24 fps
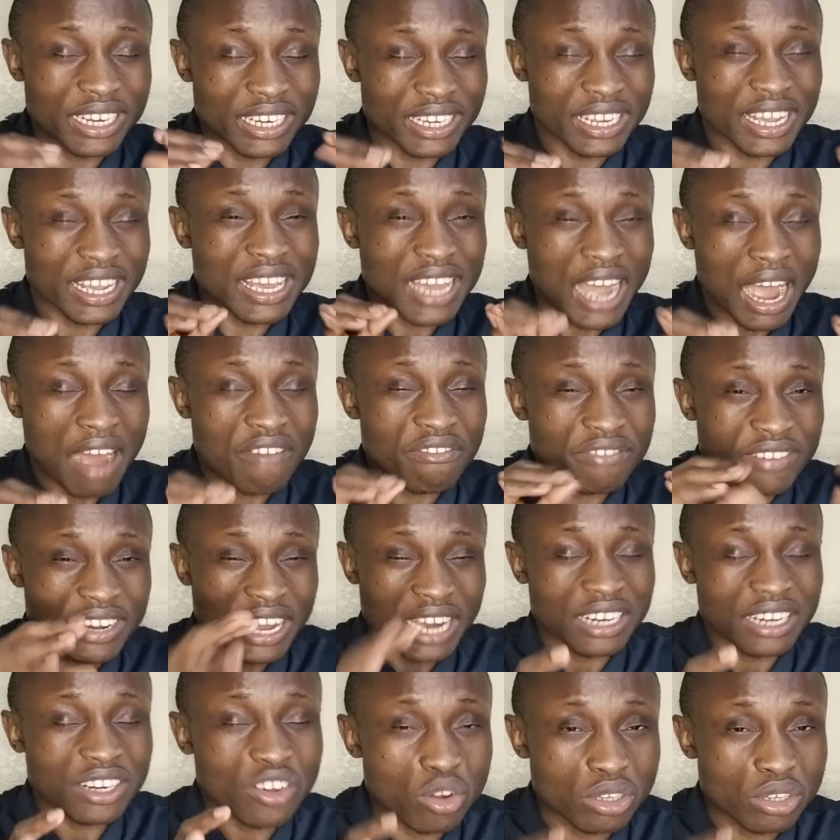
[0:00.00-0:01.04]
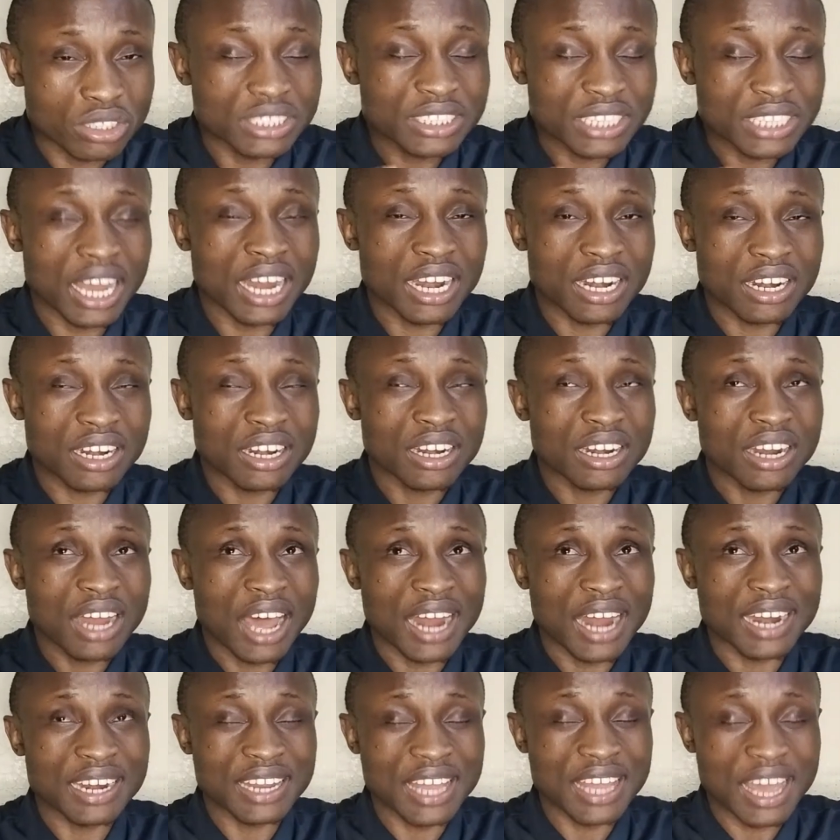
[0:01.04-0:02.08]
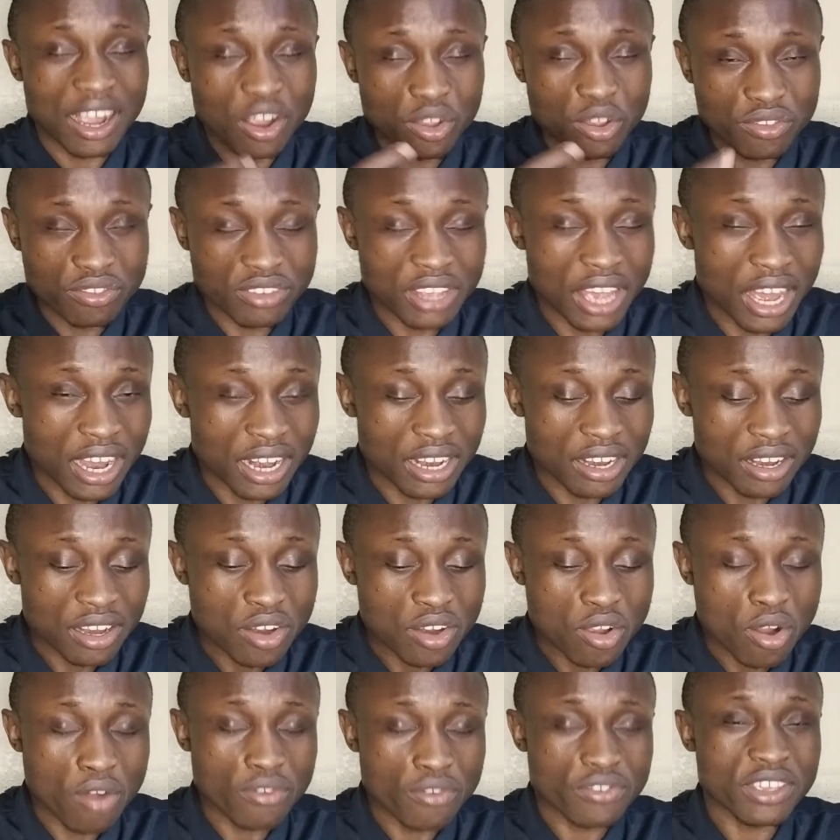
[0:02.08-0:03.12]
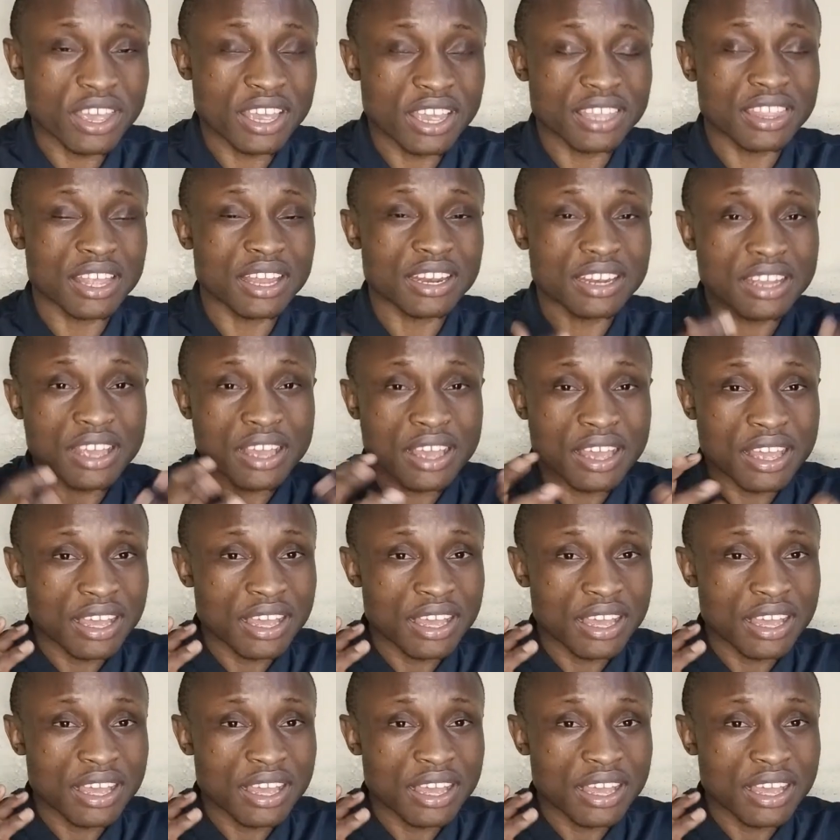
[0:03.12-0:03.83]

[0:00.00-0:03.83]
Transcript: they have that concern and their concern of saying that